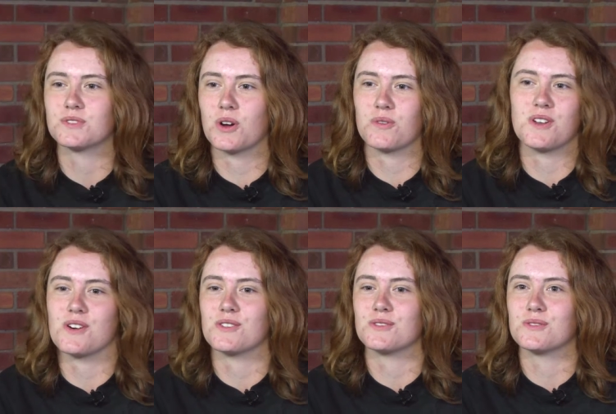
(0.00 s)
don't
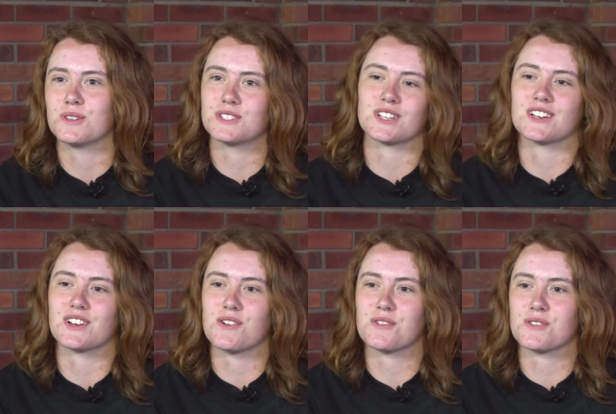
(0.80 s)
know what you're going
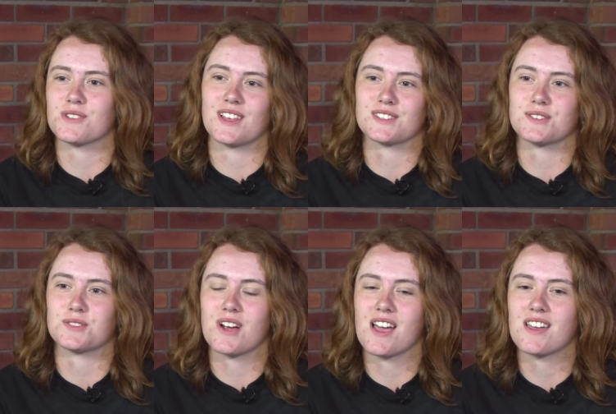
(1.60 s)
to go through unless you
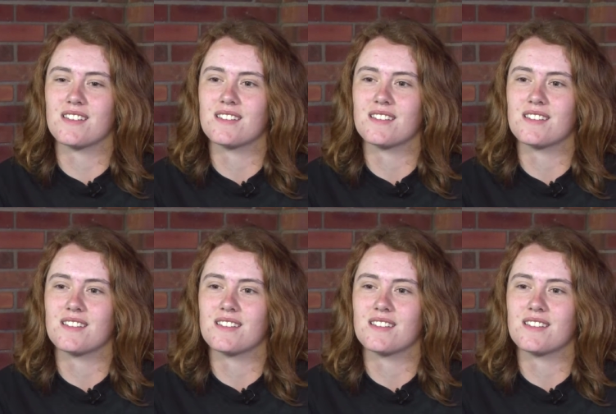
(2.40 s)
try it.